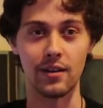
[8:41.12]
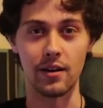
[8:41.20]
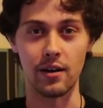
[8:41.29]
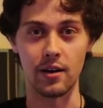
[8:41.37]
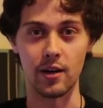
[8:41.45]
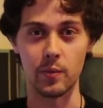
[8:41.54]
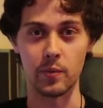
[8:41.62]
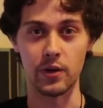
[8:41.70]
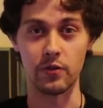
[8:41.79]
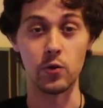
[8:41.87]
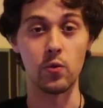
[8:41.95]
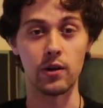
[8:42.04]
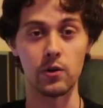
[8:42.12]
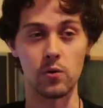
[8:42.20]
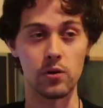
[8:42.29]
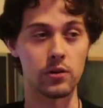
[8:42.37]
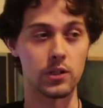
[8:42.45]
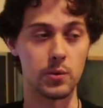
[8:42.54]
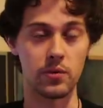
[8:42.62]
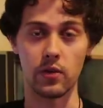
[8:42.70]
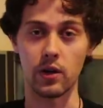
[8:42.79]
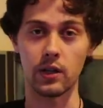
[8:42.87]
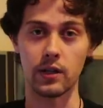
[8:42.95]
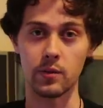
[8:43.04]
Um, if you want to order some of
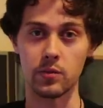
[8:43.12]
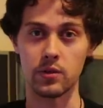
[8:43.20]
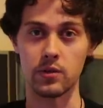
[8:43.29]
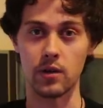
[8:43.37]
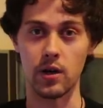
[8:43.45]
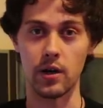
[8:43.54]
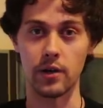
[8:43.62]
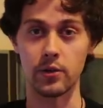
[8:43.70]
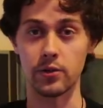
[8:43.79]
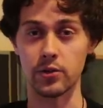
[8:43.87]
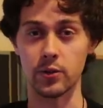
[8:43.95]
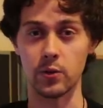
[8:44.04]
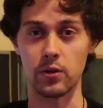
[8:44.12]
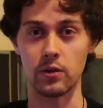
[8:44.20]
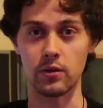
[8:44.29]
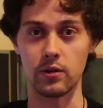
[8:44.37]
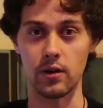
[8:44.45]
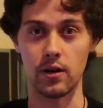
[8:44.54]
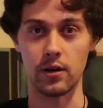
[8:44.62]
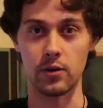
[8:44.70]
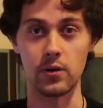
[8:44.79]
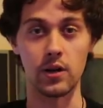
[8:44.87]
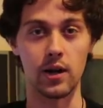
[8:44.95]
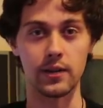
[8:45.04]
our clams uh, in your store, uh, you
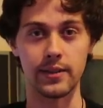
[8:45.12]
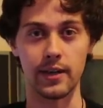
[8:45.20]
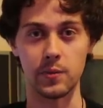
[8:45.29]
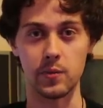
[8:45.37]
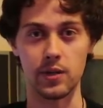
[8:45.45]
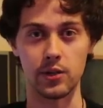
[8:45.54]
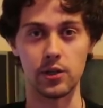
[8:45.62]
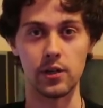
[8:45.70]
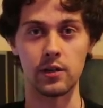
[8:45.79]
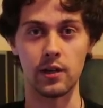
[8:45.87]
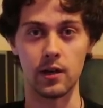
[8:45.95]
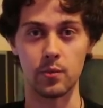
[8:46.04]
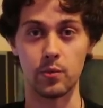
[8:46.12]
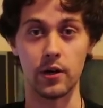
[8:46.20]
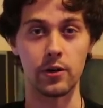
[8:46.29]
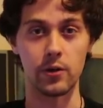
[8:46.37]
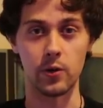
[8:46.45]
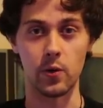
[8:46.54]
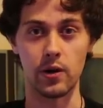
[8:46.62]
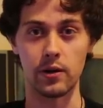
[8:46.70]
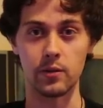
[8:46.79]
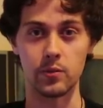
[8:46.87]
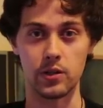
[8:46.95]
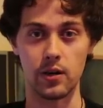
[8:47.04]
can contact me at jake at biota
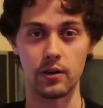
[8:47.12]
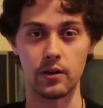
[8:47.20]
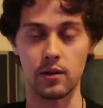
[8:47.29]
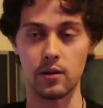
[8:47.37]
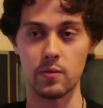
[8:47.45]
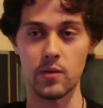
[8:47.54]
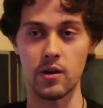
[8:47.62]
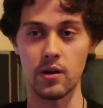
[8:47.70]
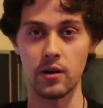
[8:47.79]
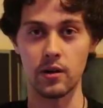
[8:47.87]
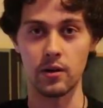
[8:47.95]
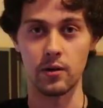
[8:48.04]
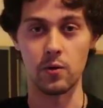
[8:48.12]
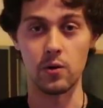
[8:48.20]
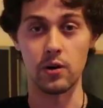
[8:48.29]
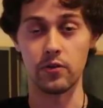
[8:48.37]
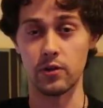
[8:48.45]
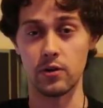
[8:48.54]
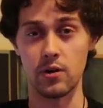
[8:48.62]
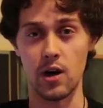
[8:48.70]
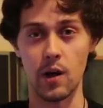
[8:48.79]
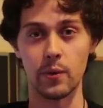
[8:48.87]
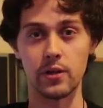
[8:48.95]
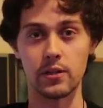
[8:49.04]
aquariums dot com. Or if you're a
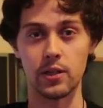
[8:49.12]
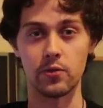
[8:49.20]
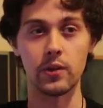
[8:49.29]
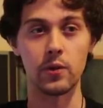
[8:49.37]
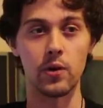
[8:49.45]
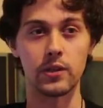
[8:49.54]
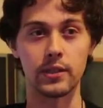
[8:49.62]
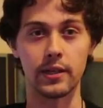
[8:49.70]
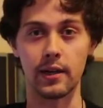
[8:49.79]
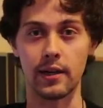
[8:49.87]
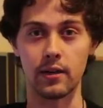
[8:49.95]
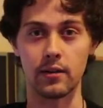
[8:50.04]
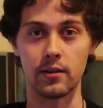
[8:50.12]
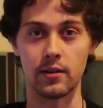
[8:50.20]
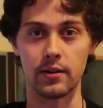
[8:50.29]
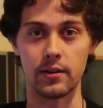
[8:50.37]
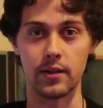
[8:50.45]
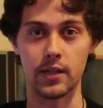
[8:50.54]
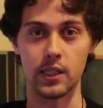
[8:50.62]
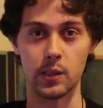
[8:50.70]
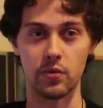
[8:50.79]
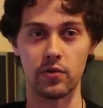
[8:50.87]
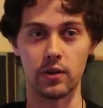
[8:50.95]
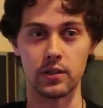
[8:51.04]
hobbyist that really wants to get a hand on uh, some
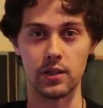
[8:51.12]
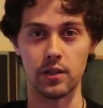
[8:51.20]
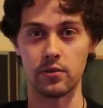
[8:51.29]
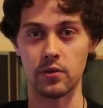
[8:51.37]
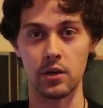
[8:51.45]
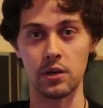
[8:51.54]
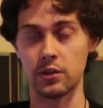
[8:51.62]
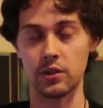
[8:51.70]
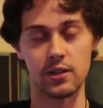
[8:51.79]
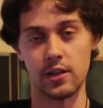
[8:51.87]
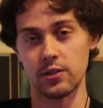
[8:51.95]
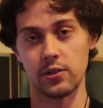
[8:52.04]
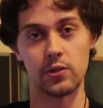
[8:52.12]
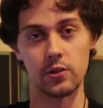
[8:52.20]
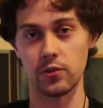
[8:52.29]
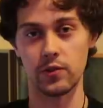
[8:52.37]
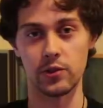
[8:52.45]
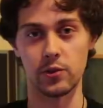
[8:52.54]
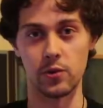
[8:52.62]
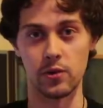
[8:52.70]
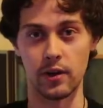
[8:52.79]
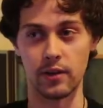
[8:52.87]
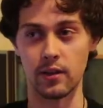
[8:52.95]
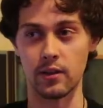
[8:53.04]
of our stuff, just ask your local fish store,
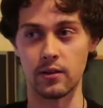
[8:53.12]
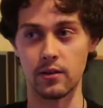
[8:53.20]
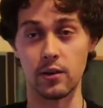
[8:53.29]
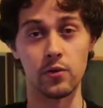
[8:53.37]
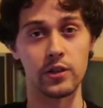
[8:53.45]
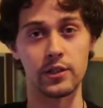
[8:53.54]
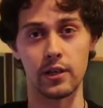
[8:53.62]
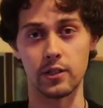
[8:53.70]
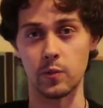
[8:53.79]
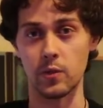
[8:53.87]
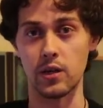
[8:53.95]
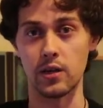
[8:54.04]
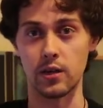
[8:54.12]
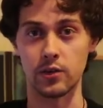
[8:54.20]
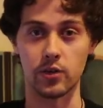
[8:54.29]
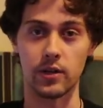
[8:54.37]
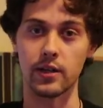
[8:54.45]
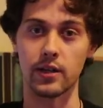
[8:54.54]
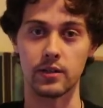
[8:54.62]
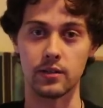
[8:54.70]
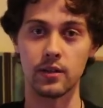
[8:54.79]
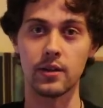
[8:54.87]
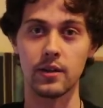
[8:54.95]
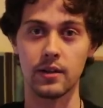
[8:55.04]
and then they'll reach out to me and I'll try to
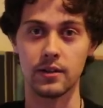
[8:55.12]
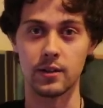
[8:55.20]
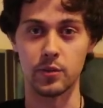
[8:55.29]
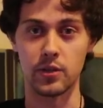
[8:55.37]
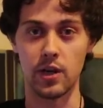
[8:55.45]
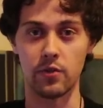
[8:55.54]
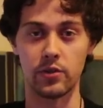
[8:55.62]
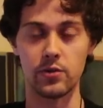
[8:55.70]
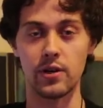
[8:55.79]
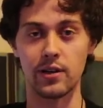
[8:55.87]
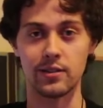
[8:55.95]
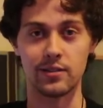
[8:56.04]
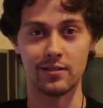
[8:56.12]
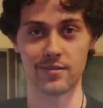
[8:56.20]
get some stock for you guys.